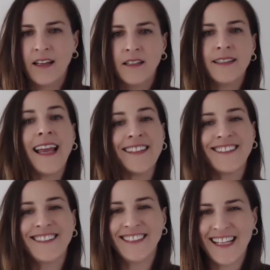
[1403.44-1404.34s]

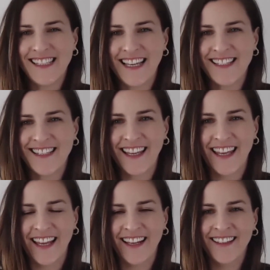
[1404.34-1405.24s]
Yes, the testing is the
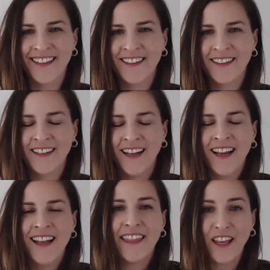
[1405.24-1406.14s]
key.
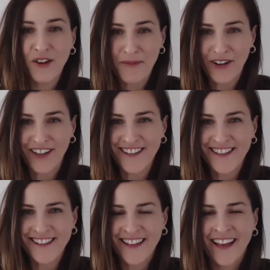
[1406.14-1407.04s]
Thank you,
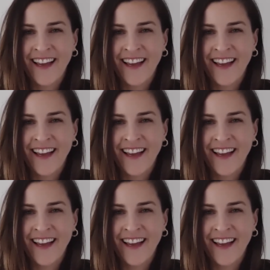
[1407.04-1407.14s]
Marcus.